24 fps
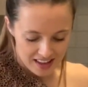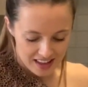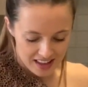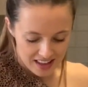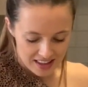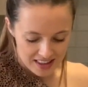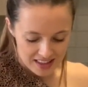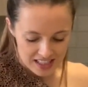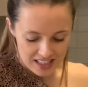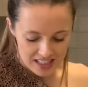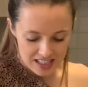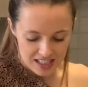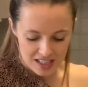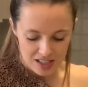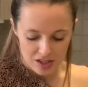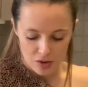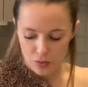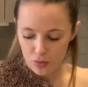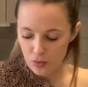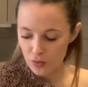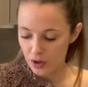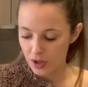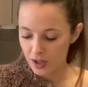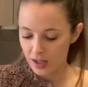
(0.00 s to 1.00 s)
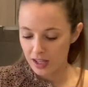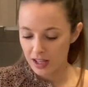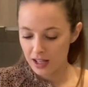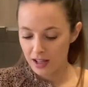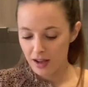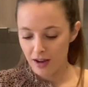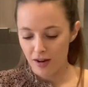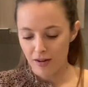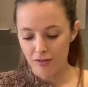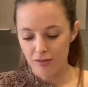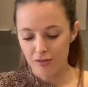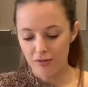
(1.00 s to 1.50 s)
And this is a
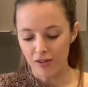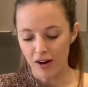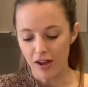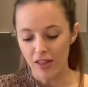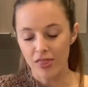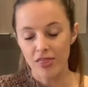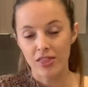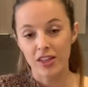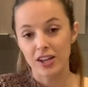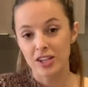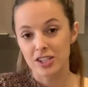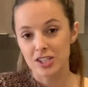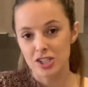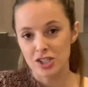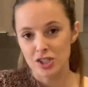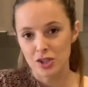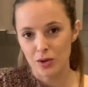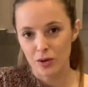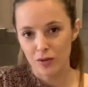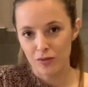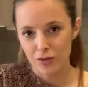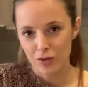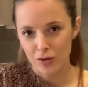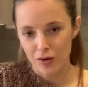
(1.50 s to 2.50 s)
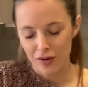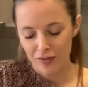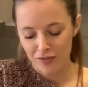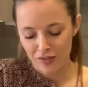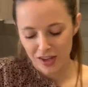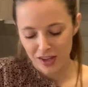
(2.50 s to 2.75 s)
really fun thing to do if you have